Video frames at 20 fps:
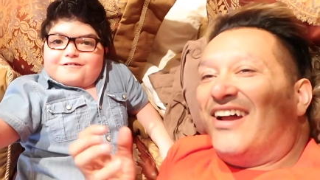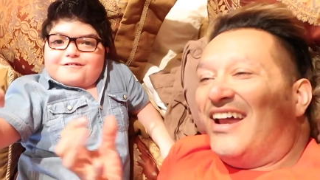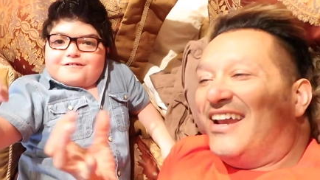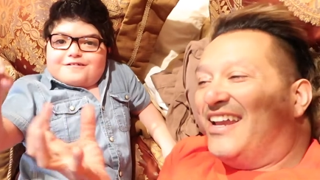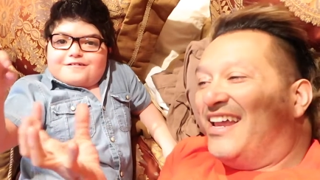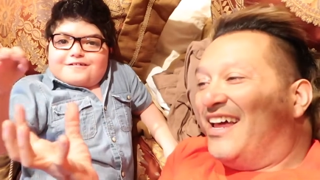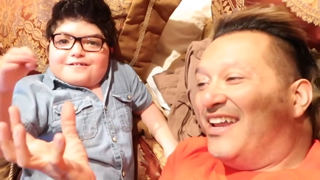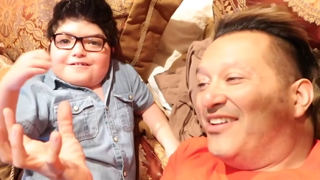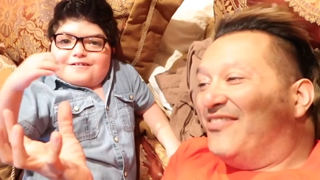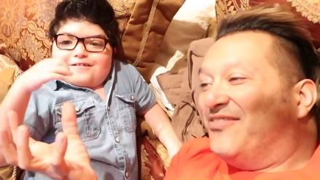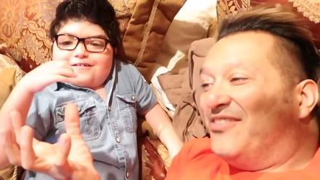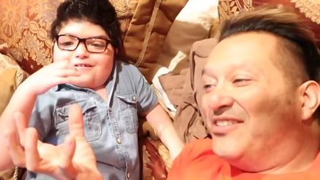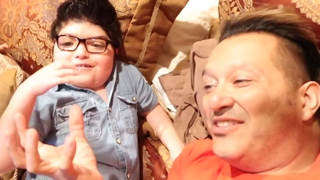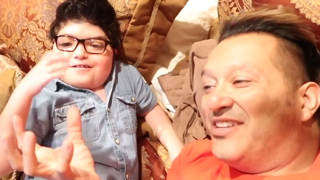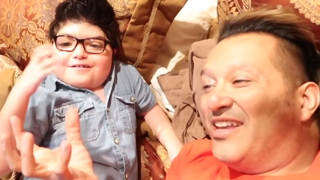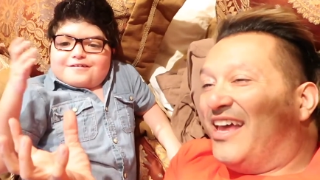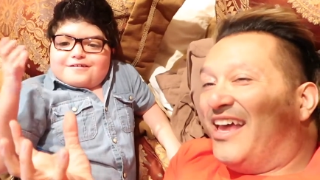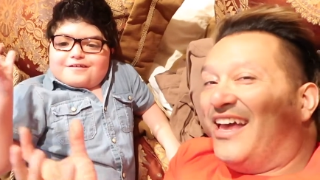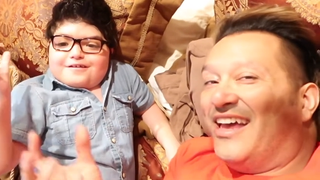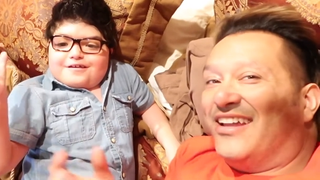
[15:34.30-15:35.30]
Speaker 1: Right
Speaker 2: out of
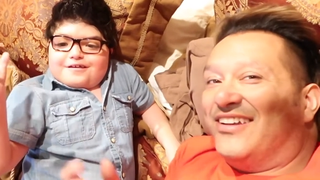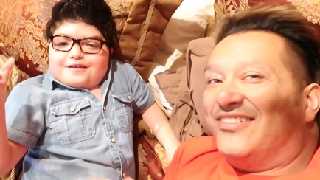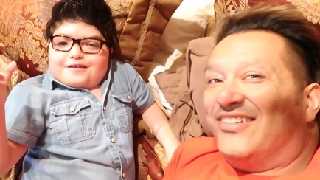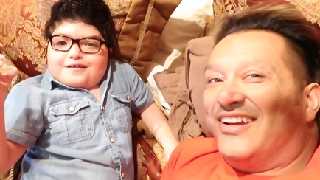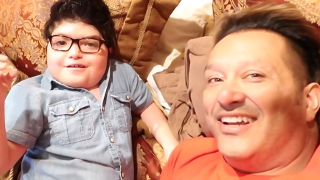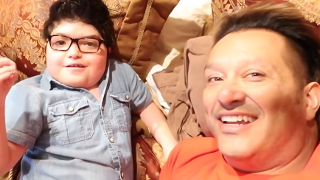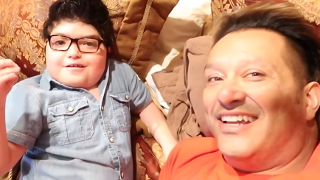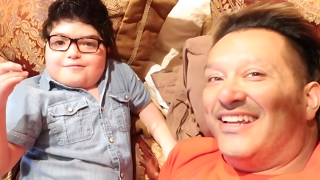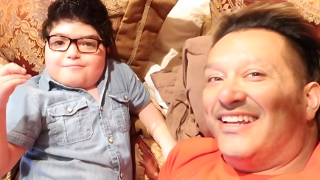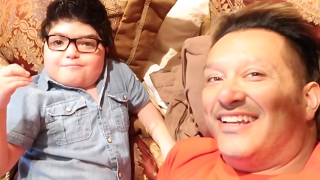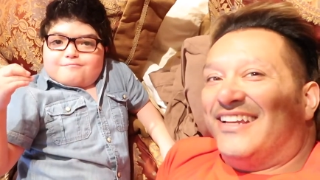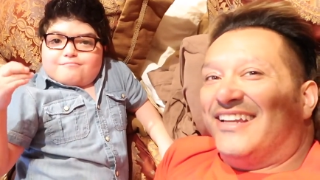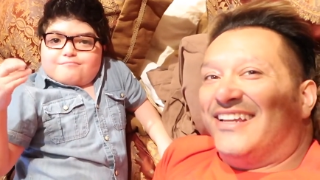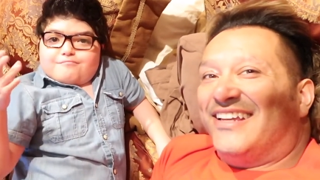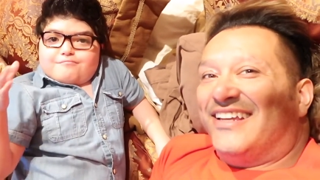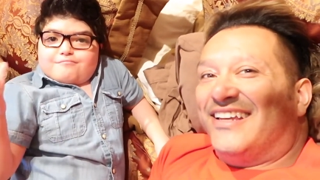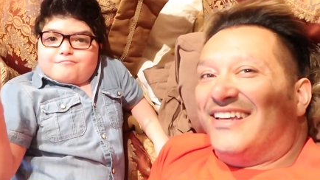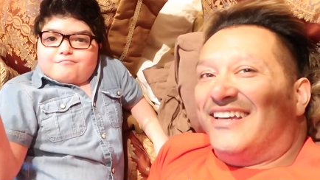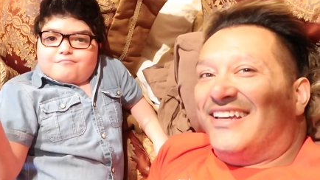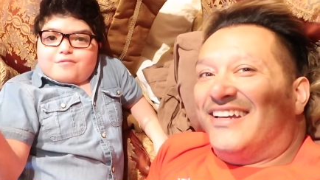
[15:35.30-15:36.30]
his hand, right?
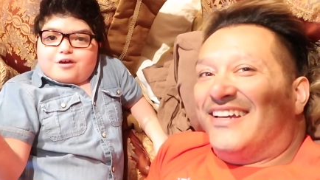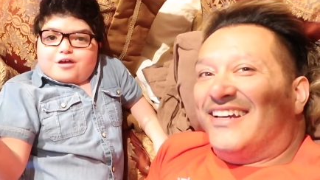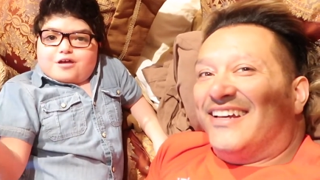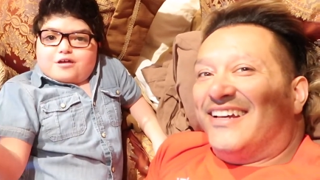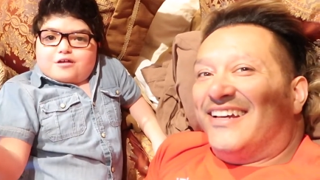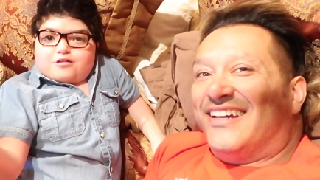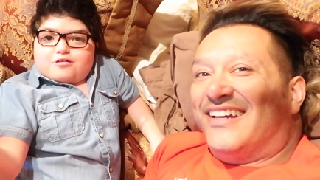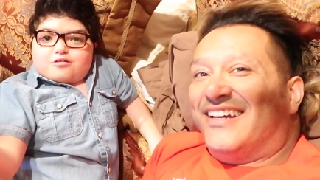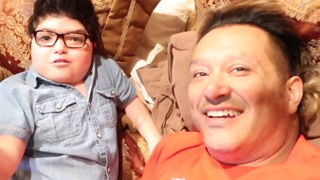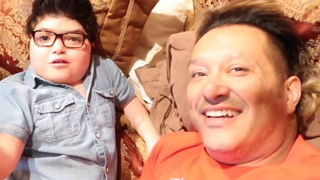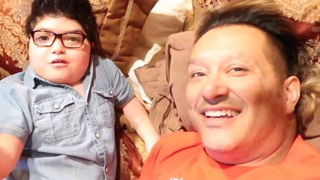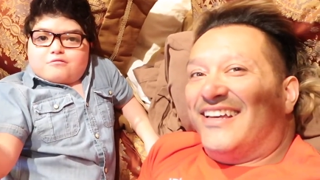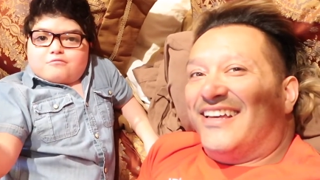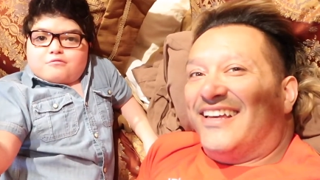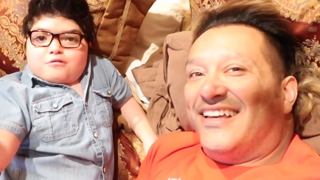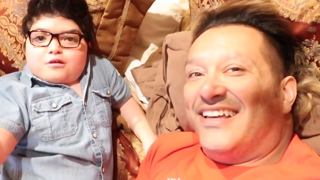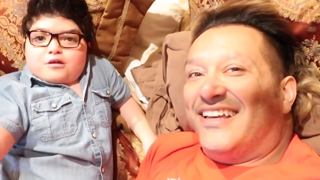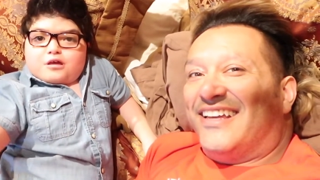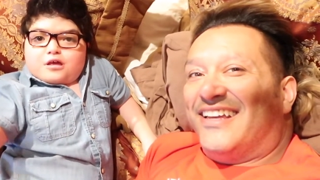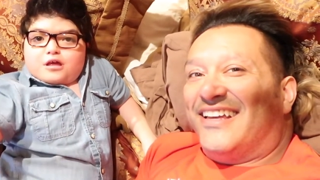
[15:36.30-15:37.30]
Speaker 1: Right his
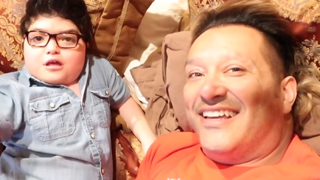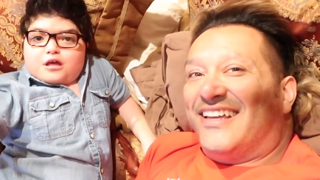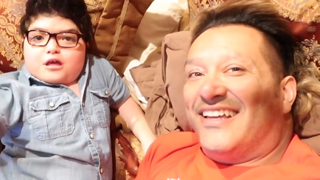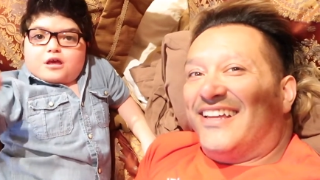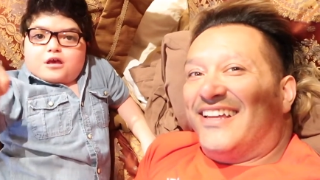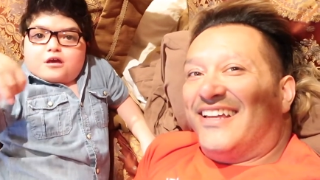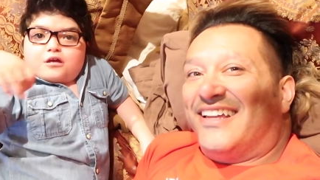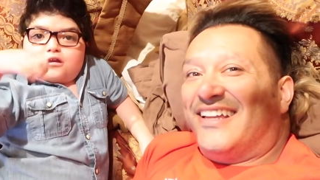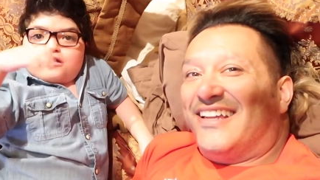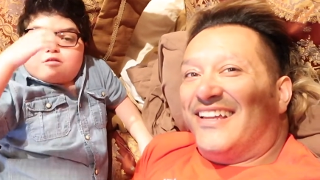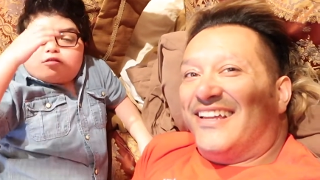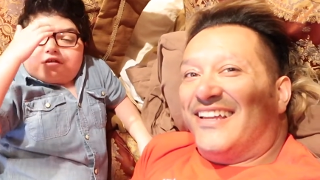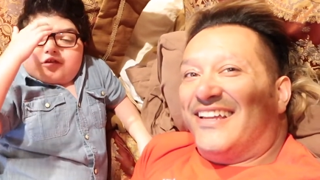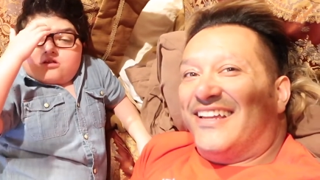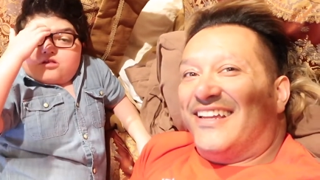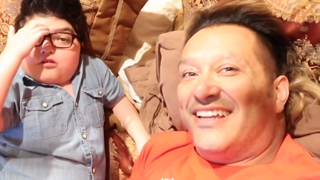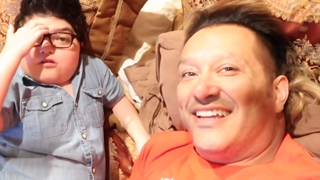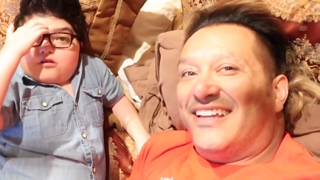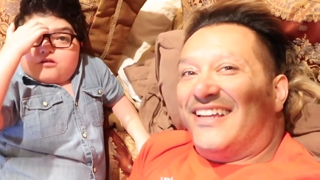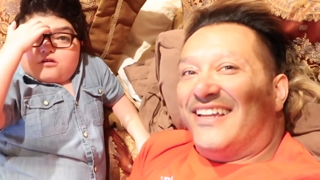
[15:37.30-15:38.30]
hand, and
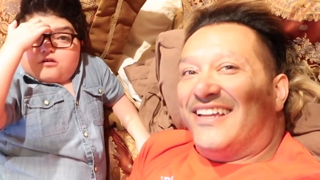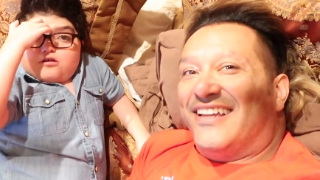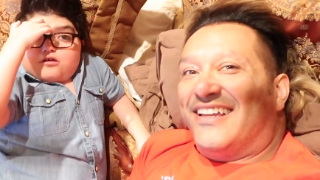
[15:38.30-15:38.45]
then